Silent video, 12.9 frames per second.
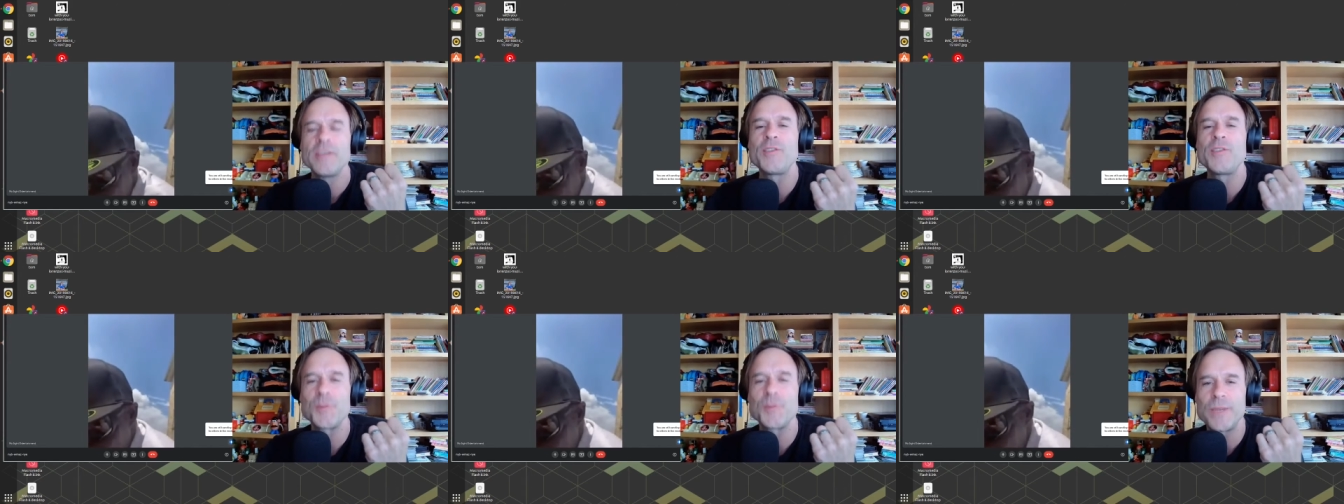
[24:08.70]

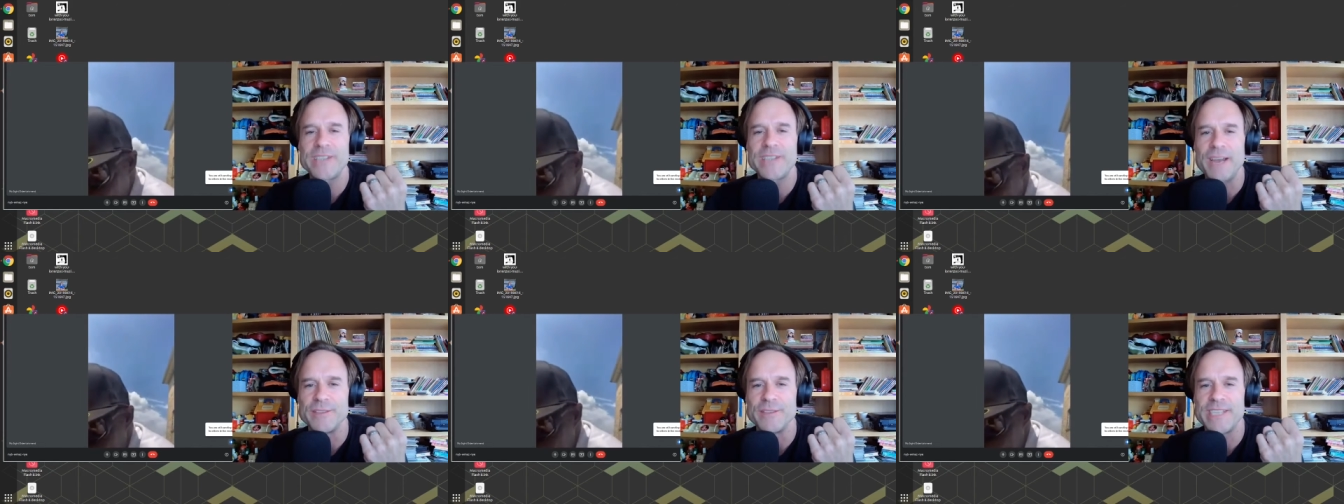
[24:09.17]
you should reach
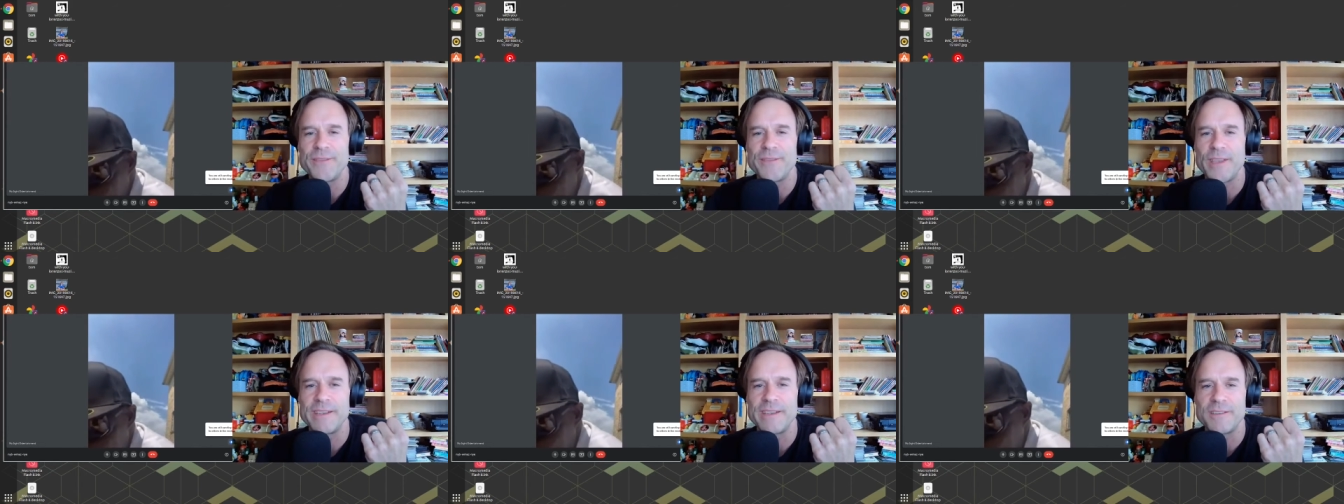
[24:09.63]
out and see
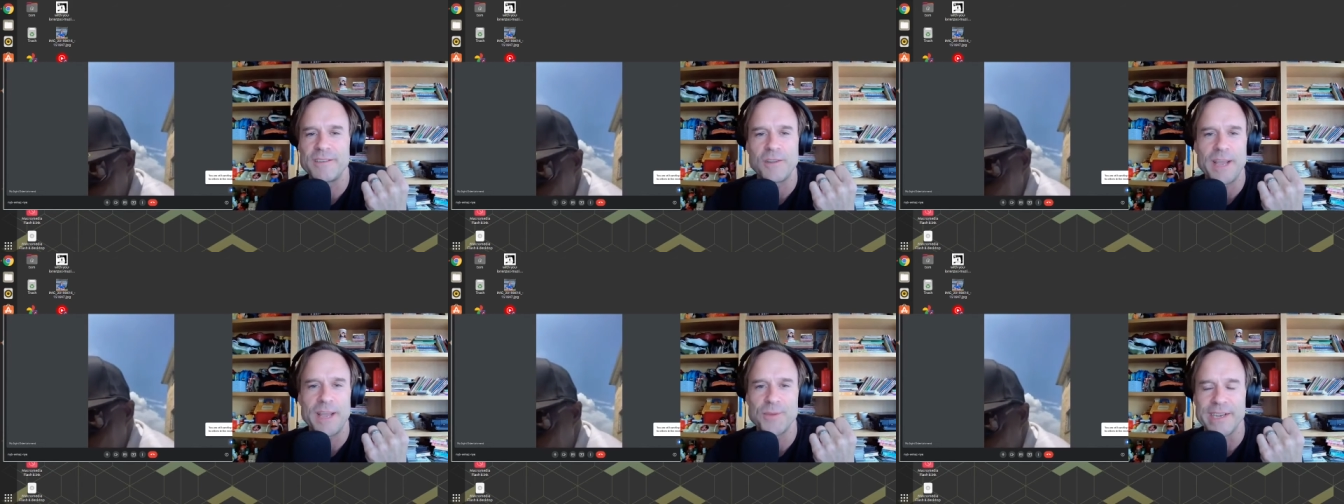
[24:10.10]
if you can
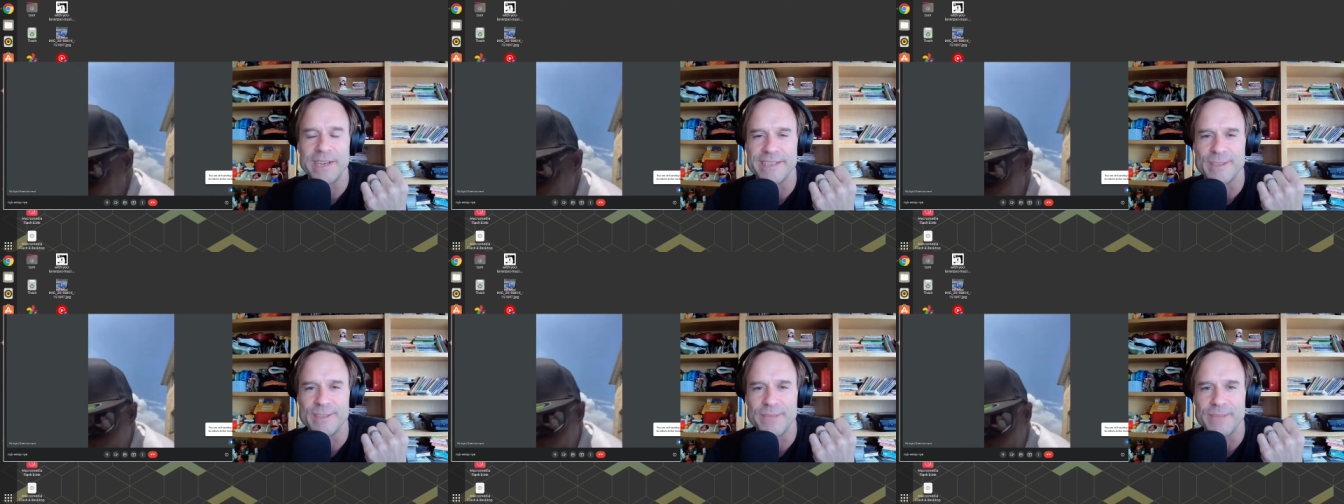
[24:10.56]
collaborate
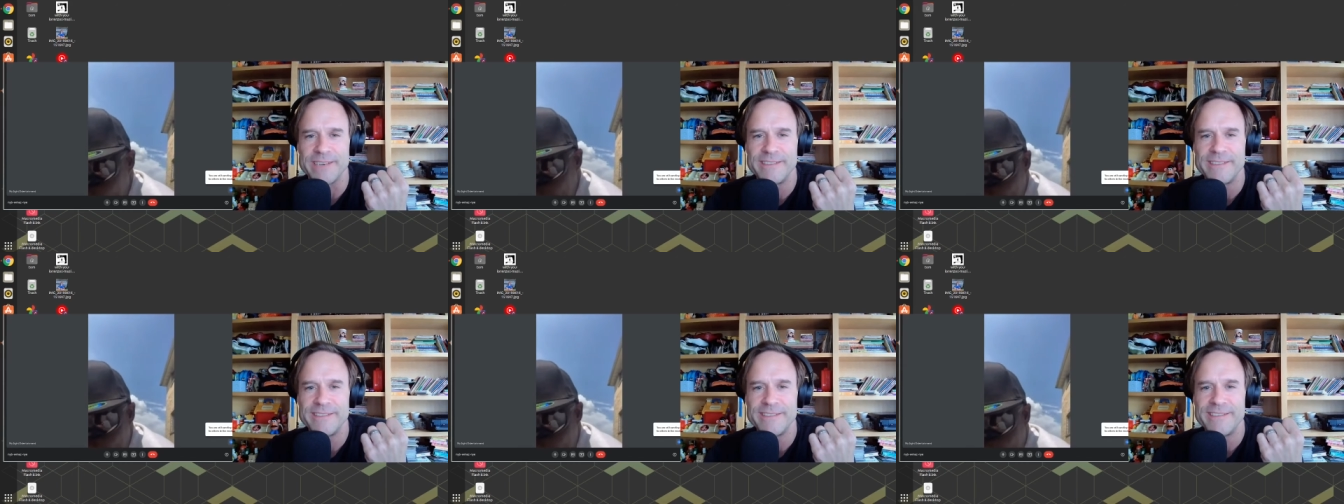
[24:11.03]
on something.
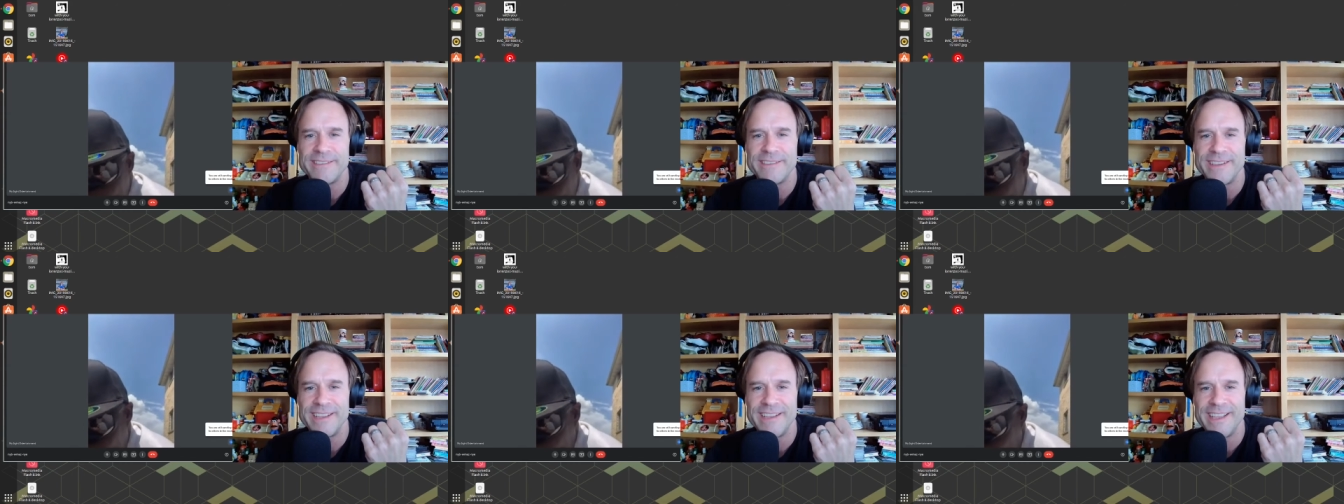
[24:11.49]

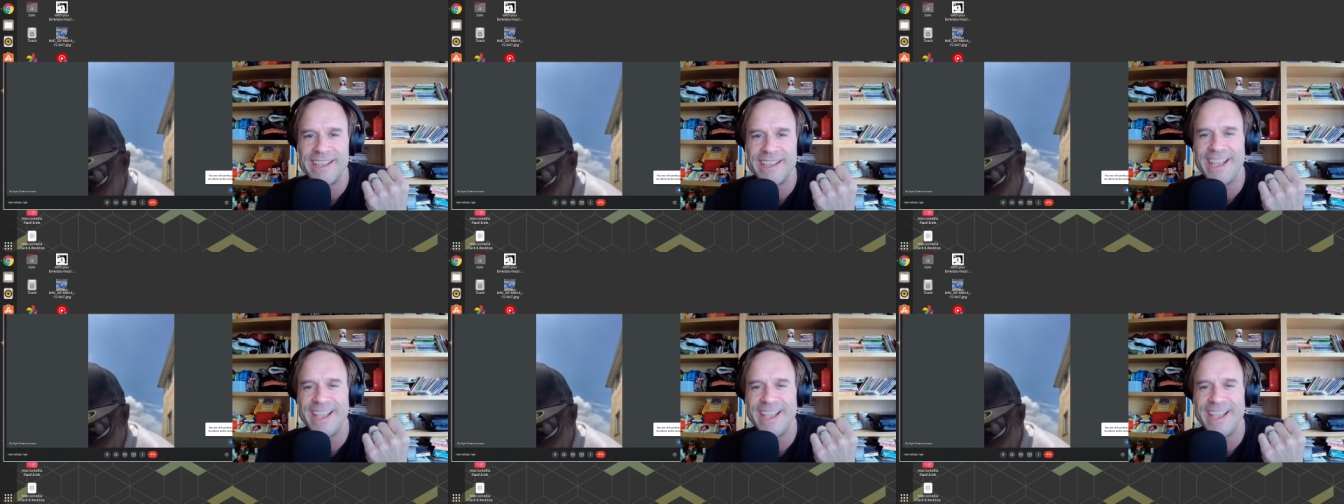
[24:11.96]
Man, for